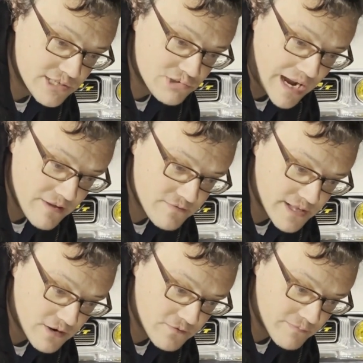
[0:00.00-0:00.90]
drive
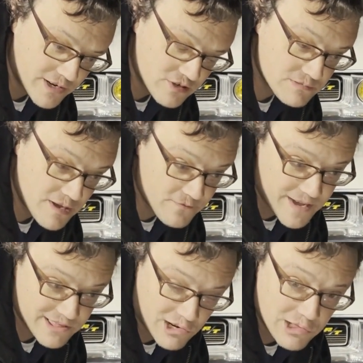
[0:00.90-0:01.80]
there from here. As a matter of
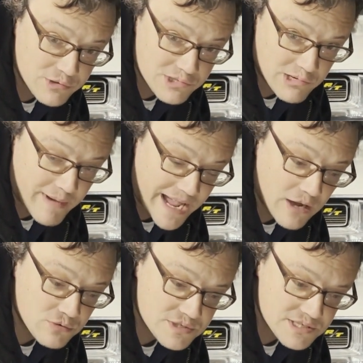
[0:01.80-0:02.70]
fact, they're closer to my
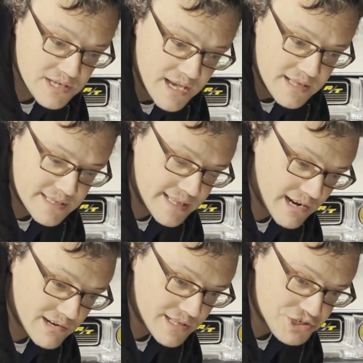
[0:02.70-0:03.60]
house than they
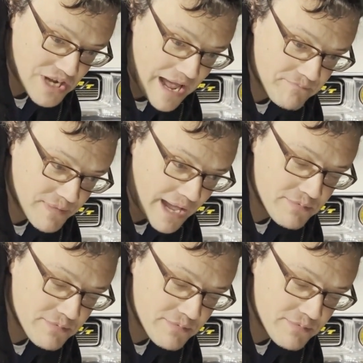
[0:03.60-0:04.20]
are to the shop.